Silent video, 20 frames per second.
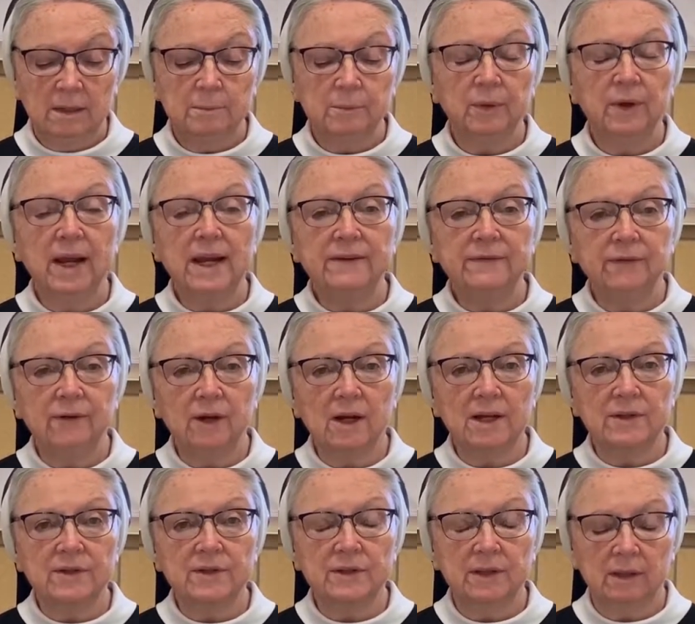Pray for
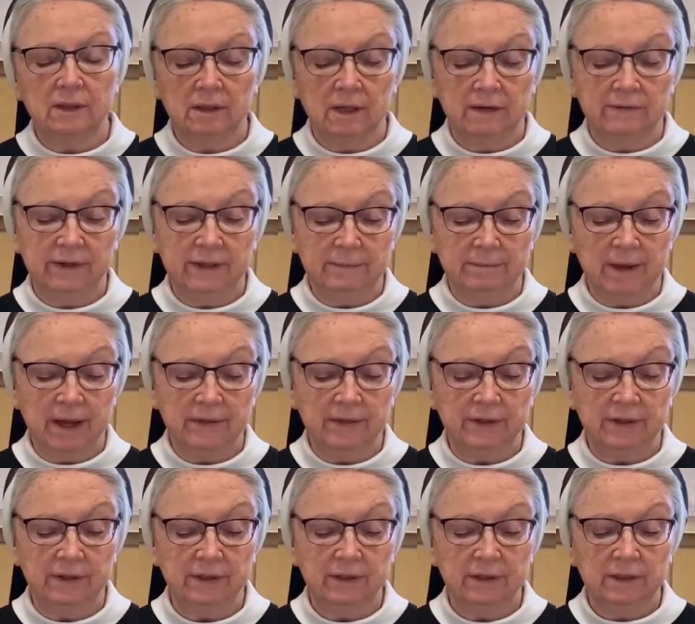us, loving
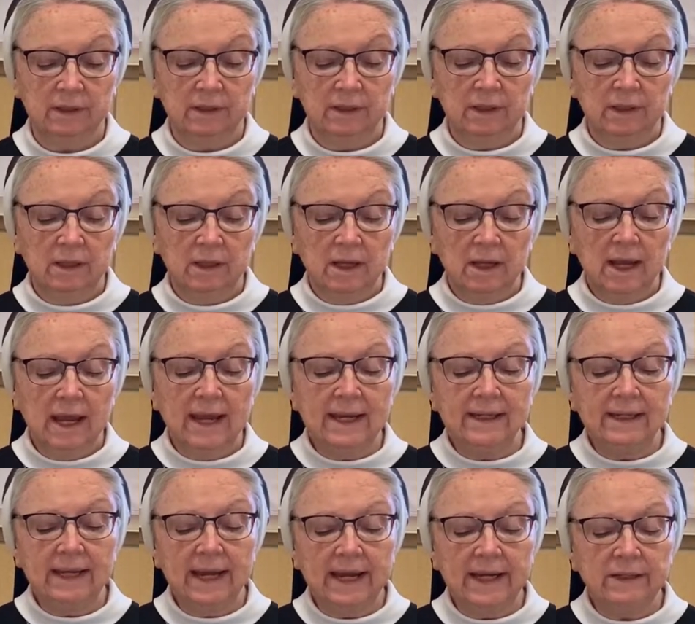Mother,
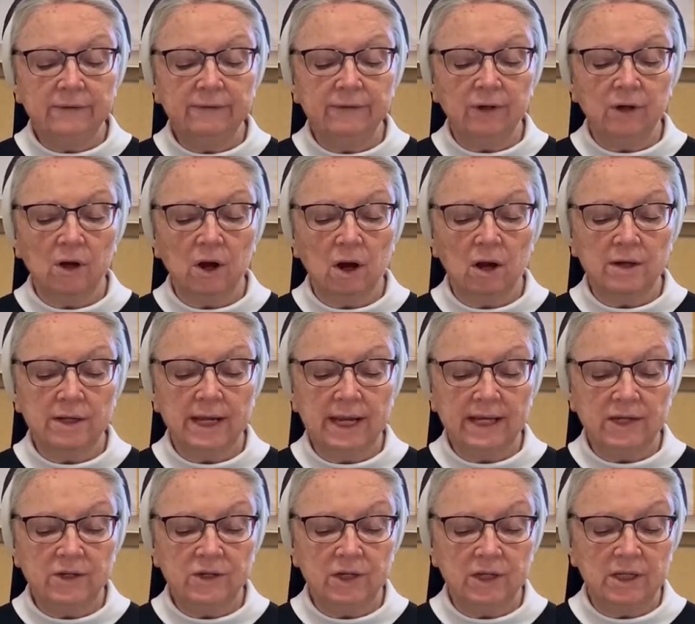and gain for our
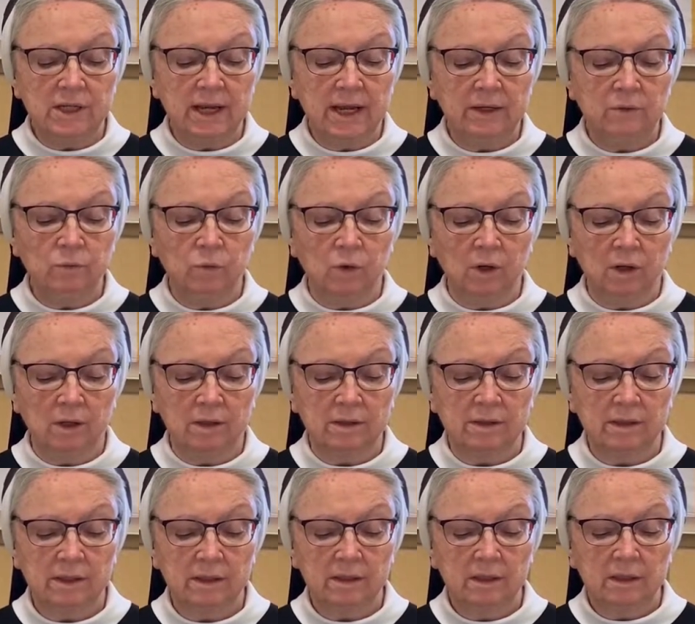nation and
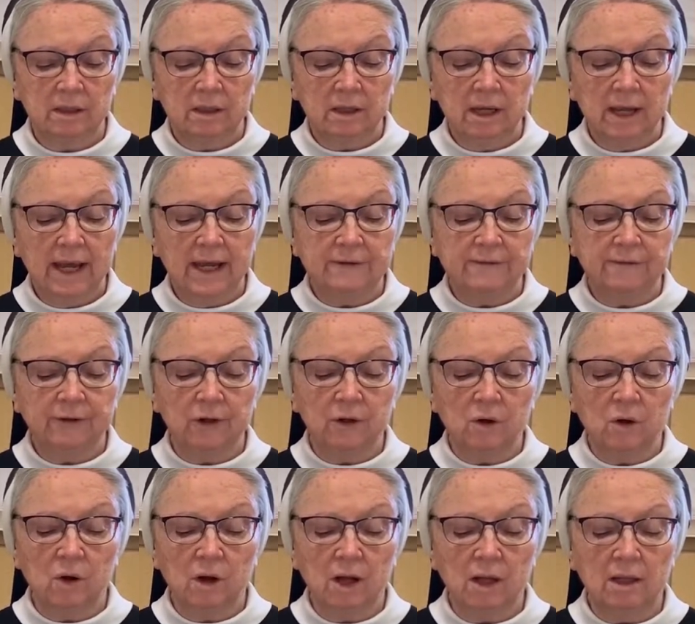world, and for
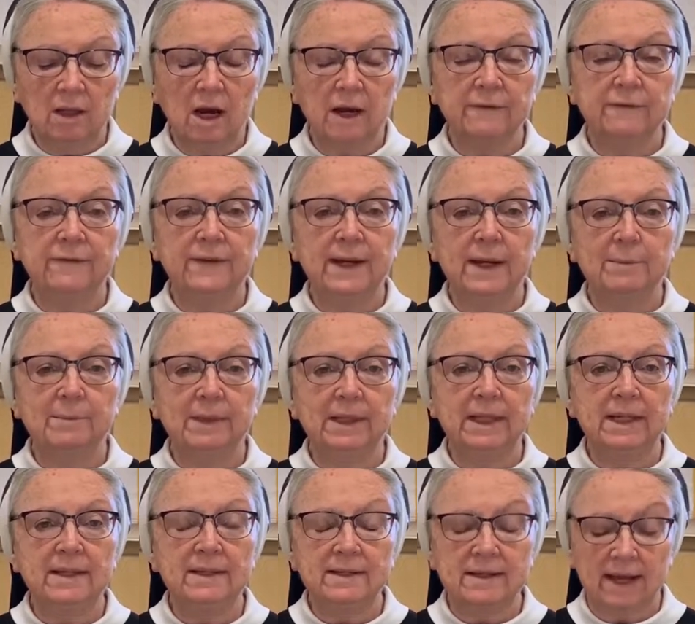all our
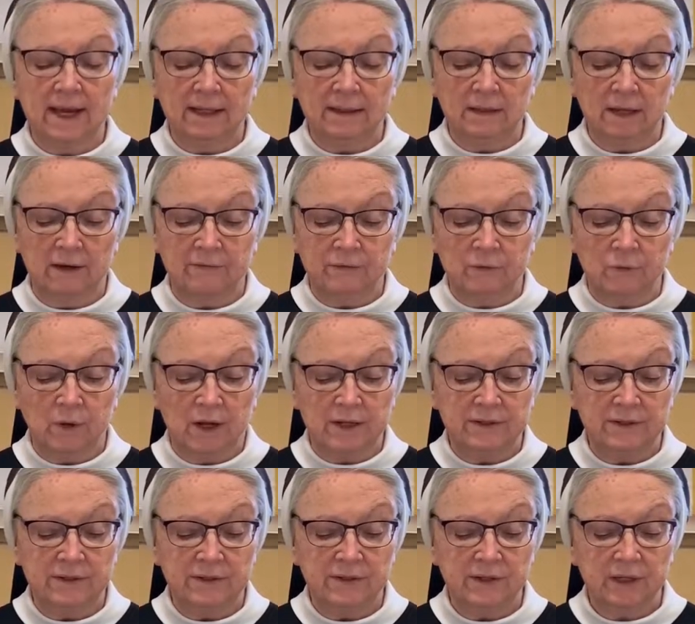families and loved
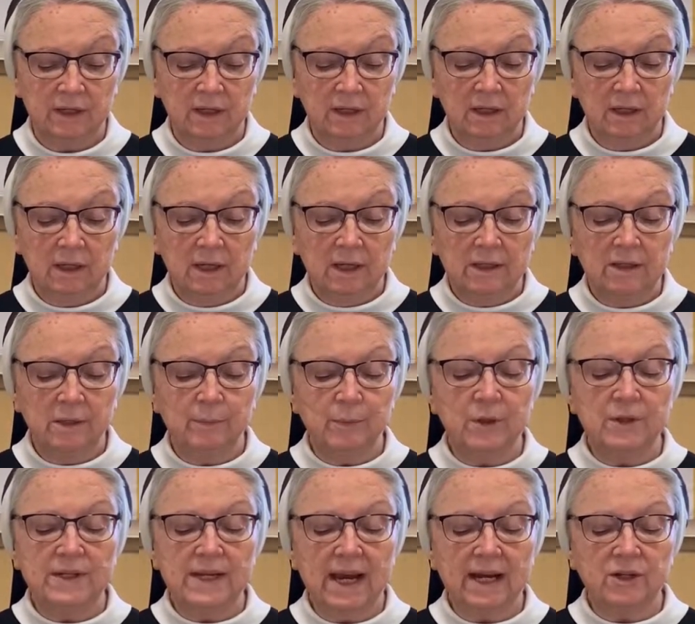ones, the
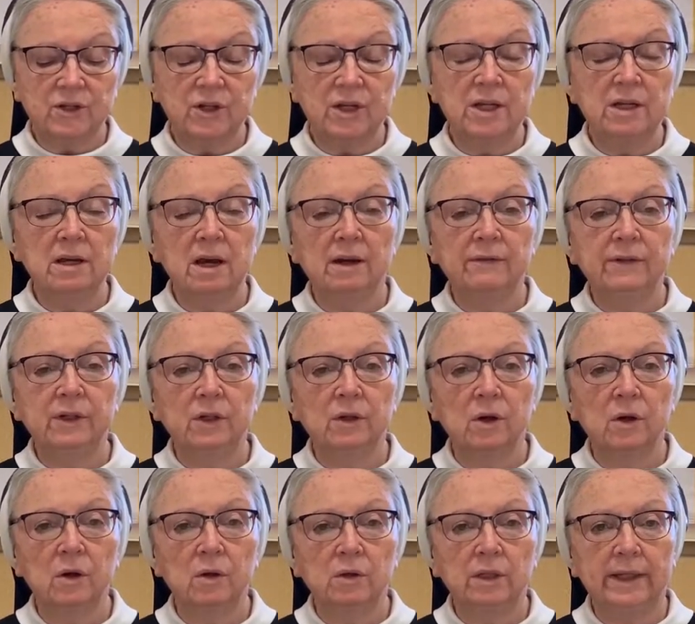protection of your
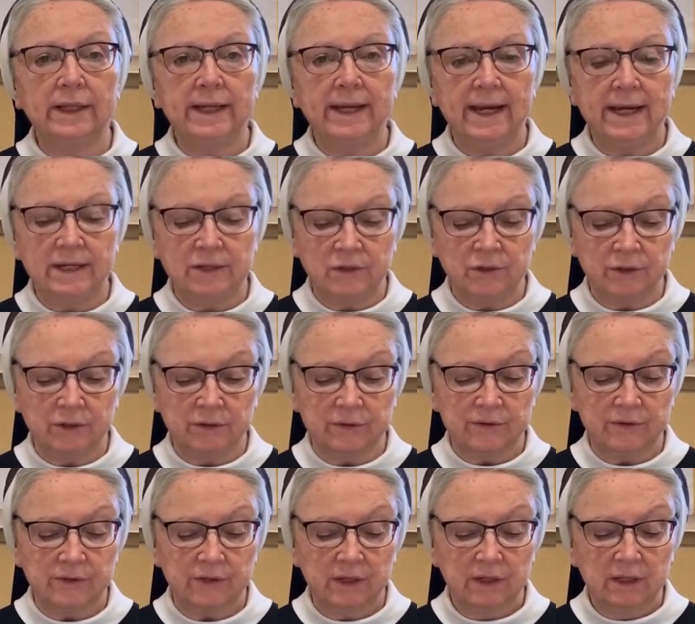holy
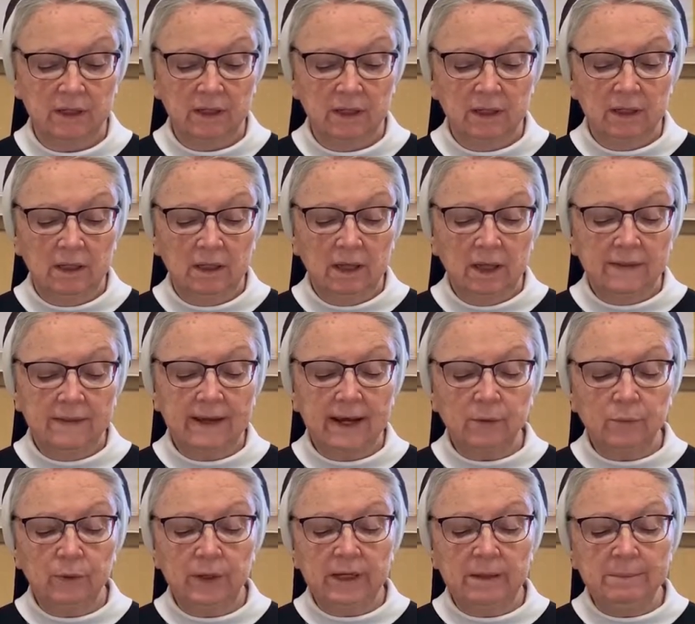angels,
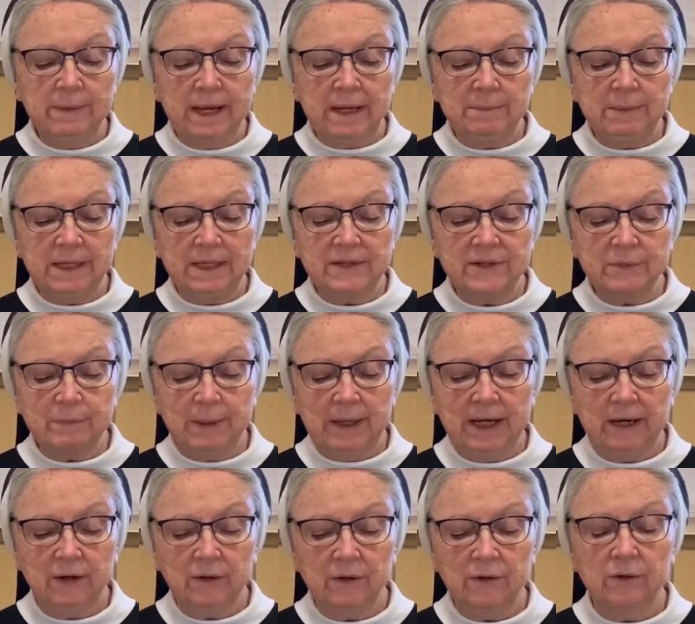that we may be
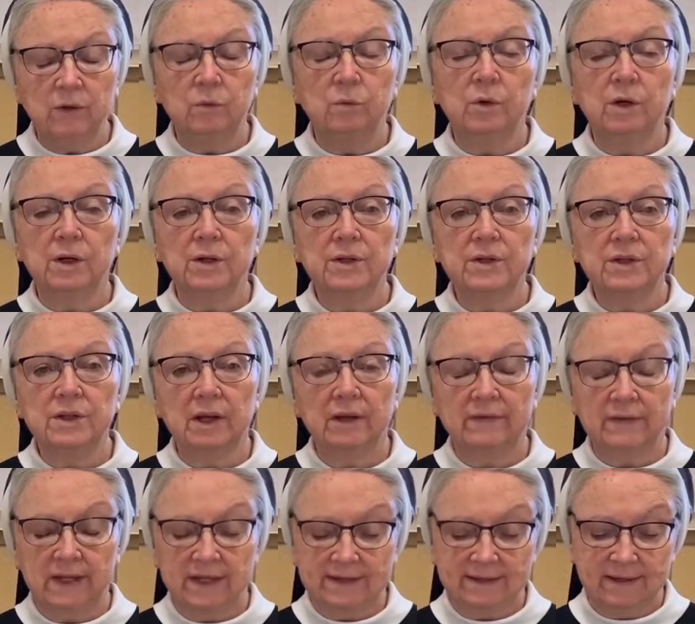spared the worst
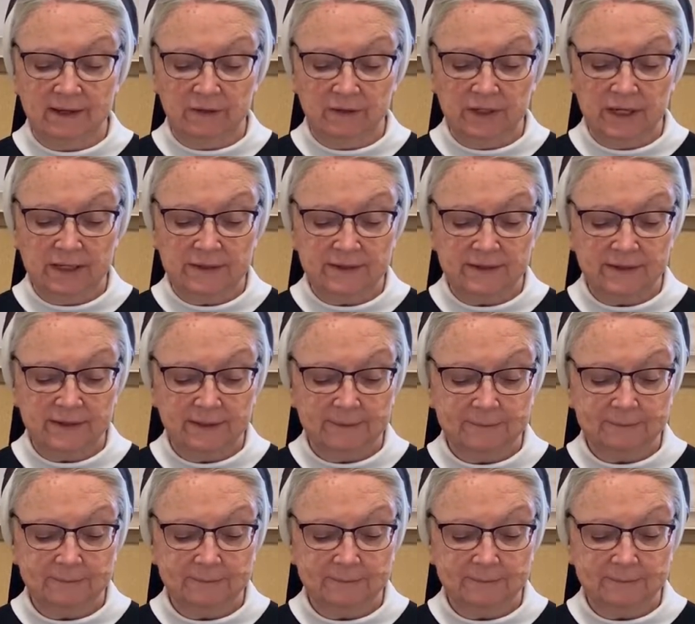of this illness.